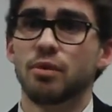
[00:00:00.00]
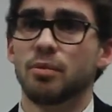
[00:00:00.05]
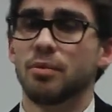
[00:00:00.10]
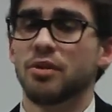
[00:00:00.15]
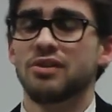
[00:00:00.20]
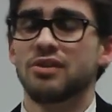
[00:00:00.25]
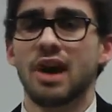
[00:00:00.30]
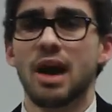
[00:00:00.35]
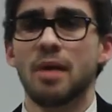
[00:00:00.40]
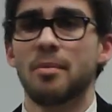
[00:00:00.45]
From
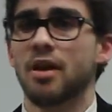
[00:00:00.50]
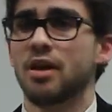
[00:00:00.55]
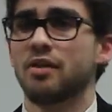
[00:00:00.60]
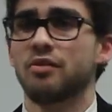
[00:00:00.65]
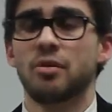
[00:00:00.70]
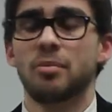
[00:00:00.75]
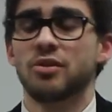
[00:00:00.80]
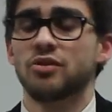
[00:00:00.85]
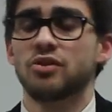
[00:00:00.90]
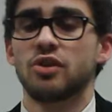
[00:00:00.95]

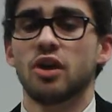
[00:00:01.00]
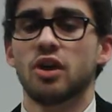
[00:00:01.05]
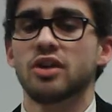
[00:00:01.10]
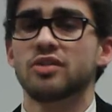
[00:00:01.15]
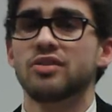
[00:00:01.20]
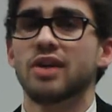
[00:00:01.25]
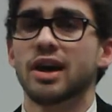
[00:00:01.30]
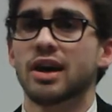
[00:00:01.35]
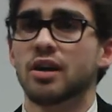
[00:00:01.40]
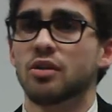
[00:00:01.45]
from as young
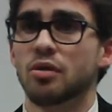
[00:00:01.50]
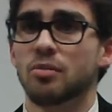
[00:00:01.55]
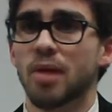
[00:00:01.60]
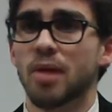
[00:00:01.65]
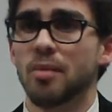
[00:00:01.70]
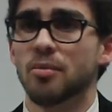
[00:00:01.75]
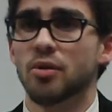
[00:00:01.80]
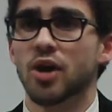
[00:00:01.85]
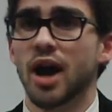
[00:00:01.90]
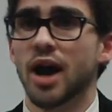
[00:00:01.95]
as I can
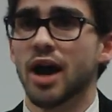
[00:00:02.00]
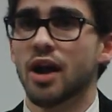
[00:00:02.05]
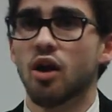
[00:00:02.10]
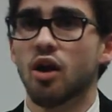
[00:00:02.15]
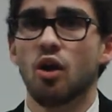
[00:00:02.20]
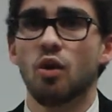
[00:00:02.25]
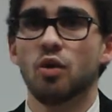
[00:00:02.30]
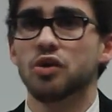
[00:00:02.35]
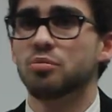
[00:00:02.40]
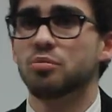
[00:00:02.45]
remember, I had
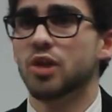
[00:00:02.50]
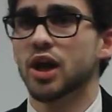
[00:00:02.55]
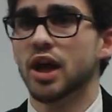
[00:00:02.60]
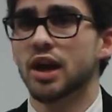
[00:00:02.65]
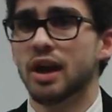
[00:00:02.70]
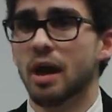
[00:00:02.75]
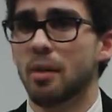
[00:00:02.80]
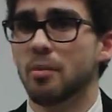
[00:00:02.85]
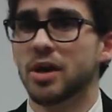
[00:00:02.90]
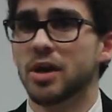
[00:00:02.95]
always
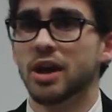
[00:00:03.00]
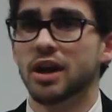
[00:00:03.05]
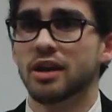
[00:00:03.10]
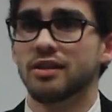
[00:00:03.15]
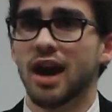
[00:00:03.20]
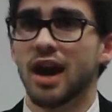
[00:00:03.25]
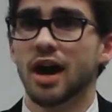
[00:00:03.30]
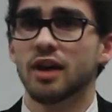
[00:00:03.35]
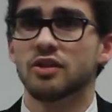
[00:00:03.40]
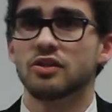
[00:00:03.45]
planned on being a
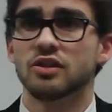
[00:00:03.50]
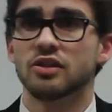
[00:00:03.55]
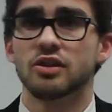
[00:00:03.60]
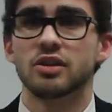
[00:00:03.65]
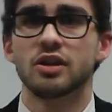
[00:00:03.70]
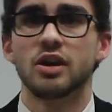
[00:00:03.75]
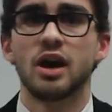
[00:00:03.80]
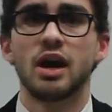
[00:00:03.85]
doctor.